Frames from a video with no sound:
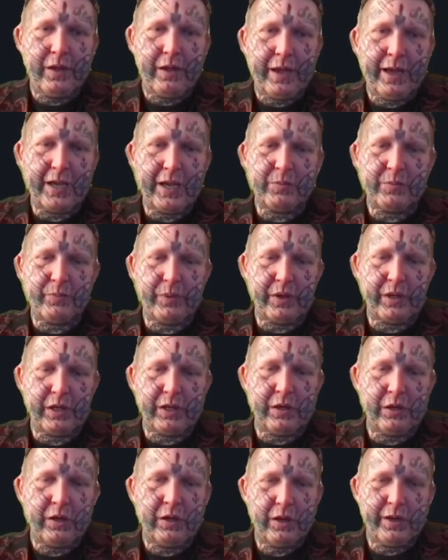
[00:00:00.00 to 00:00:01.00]
has
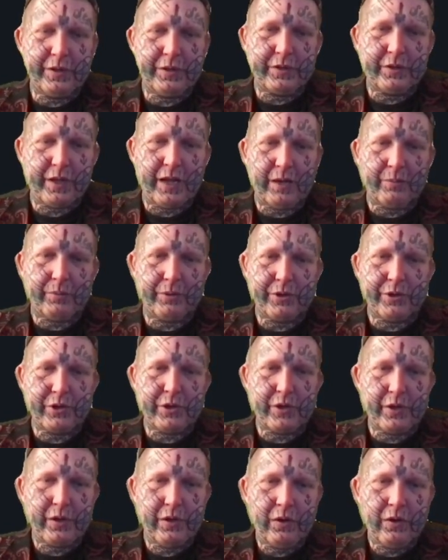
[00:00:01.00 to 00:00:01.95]
been established.